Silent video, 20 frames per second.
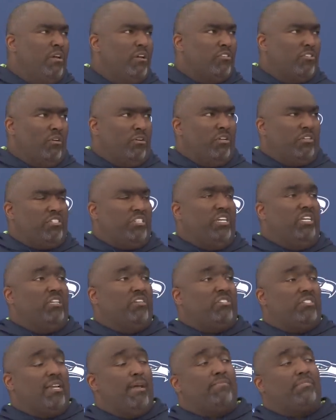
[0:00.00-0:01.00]
So to see
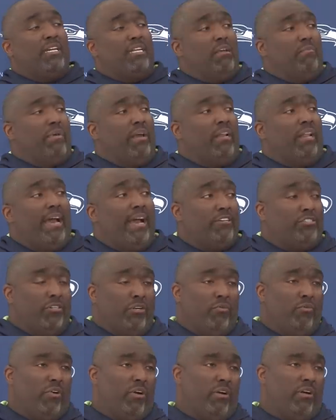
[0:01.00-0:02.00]
the steps that he made last
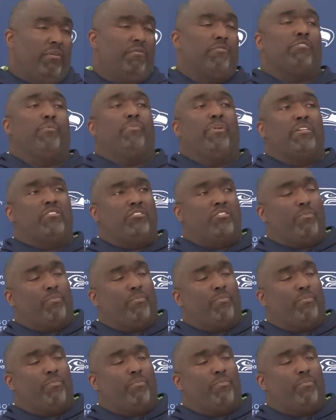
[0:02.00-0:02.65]
year where it was a pleasant